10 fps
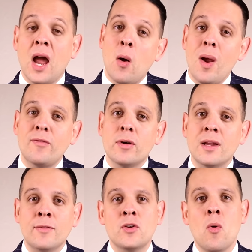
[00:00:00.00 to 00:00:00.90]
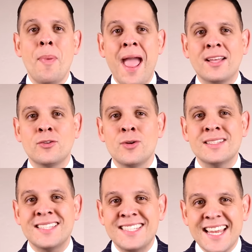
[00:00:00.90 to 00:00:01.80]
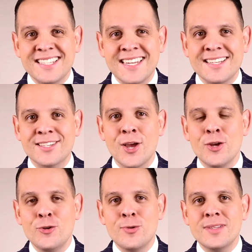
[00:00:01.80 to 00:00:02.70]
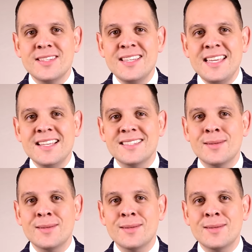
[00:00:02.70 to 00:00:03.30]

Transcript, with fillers: However, if you go back to the 60s, you can see